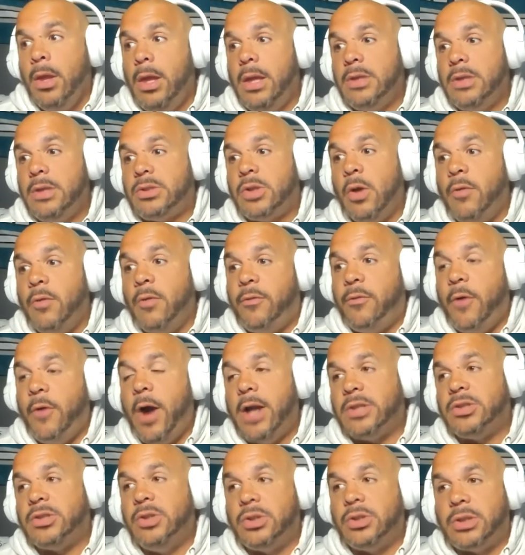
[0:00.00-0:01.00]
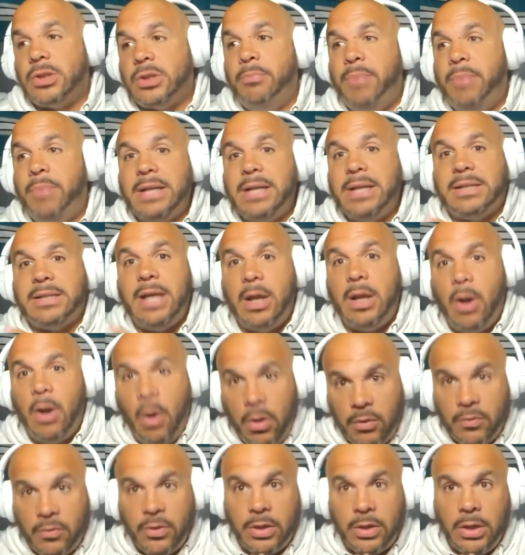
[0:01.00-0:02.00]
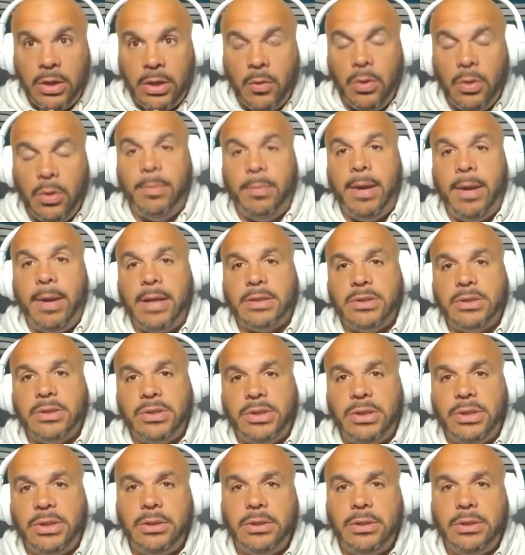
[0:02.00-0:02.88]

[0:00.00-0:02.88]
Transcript: so far has looked the best out of all the rookie quarterbacks this year.